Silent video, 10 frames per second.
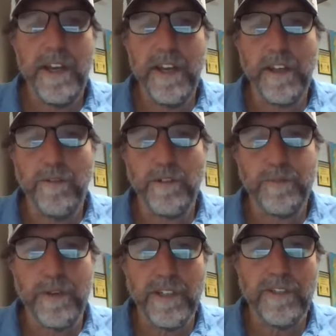And England was
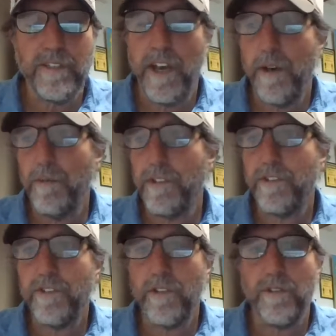pretty
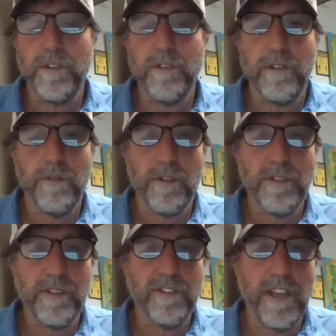established, so there
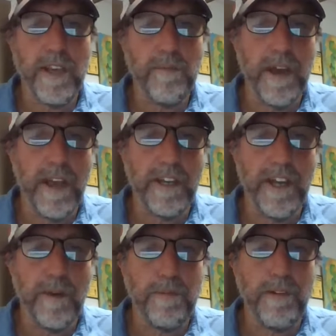weren't the same
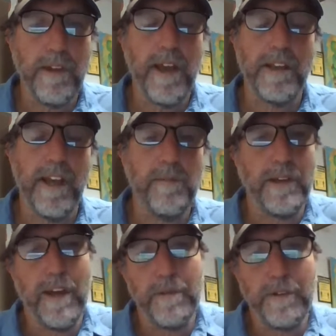
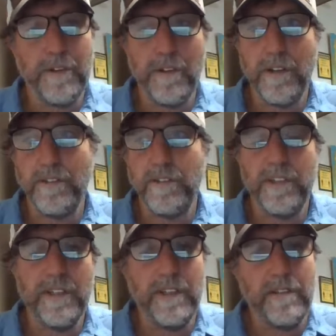economic opportunities
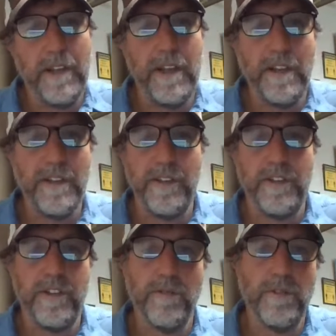in England
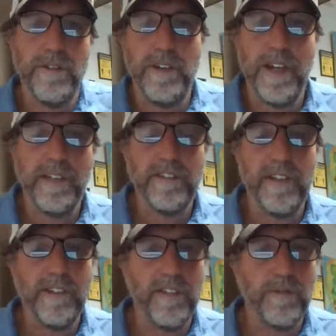that there were in the United
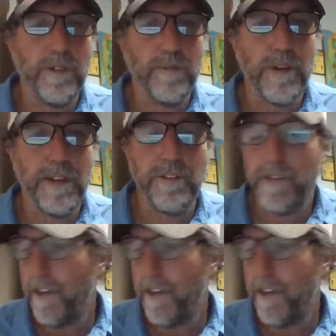States because we were a brand new